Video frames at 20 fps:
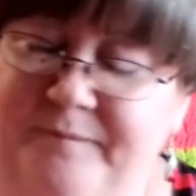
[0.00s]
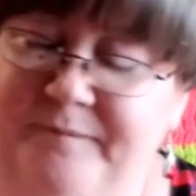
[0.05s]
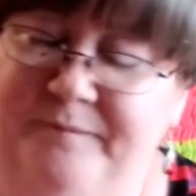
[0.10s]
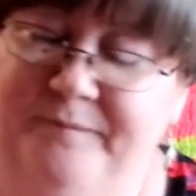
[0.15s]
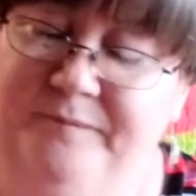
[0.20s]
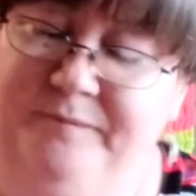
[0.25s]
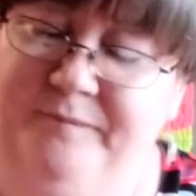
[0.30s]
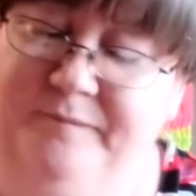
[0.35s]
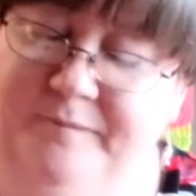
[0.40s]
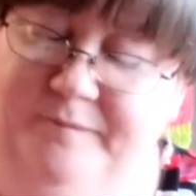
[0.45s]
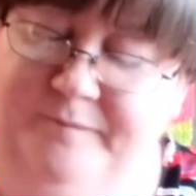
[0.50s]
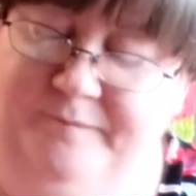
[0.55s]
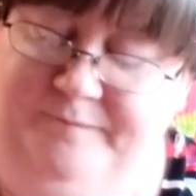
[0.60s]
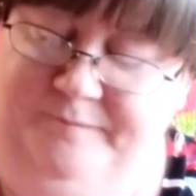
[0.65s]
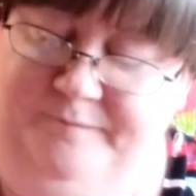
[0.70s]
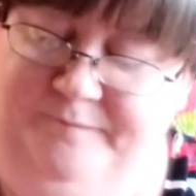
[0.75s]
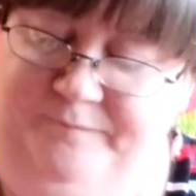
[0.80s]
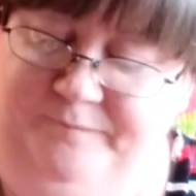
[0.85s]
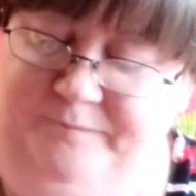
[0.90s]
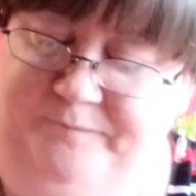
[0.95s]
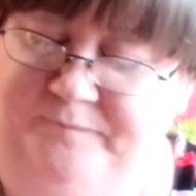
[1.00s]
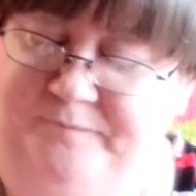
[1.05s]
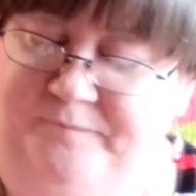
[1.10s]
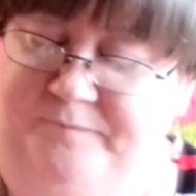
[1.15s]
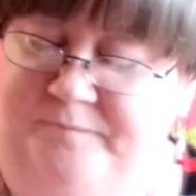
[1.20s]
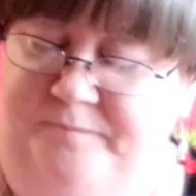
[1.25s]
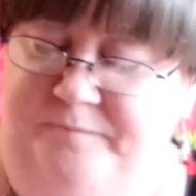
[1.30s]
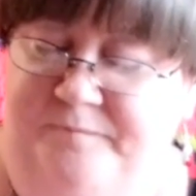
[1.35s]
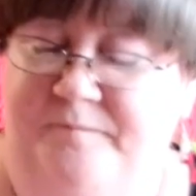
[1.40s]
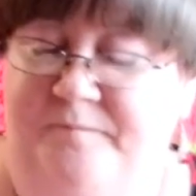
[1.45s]

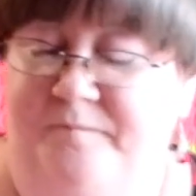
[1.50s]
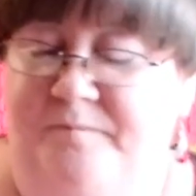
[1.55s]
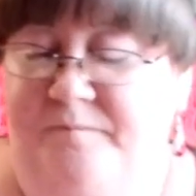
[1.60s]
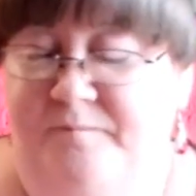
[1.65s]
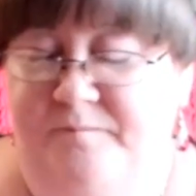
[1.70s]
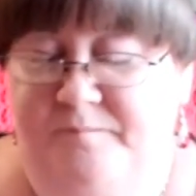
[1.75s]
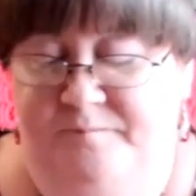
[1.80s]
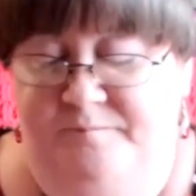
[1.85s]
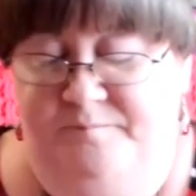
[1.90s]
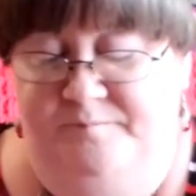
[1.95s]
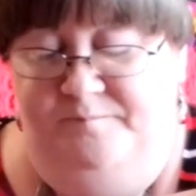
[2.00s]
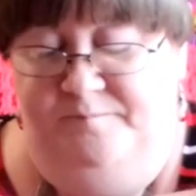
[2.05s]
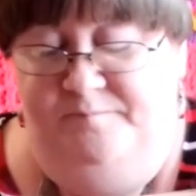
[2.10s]
(silence)